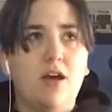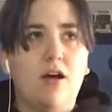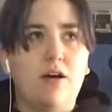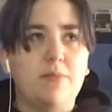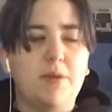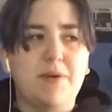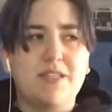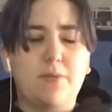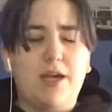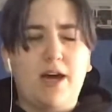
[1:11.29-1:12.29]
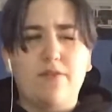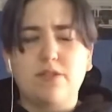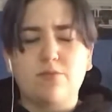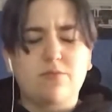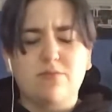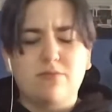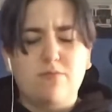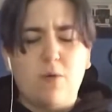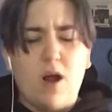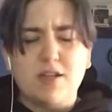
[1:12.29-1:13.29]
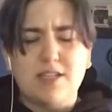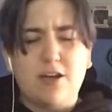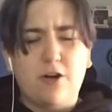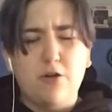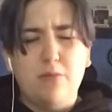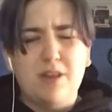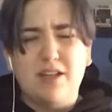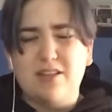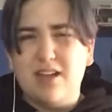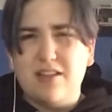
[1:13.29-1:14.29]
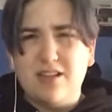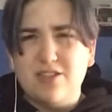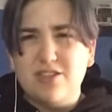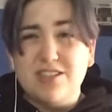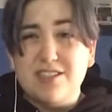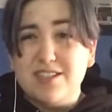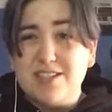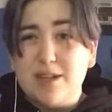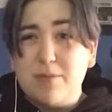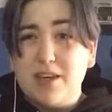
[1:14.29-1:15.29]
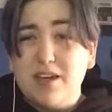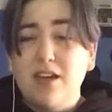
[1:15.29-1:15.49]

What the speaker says: And the best that we have is rehearsing at home, and that just isn't the same thing,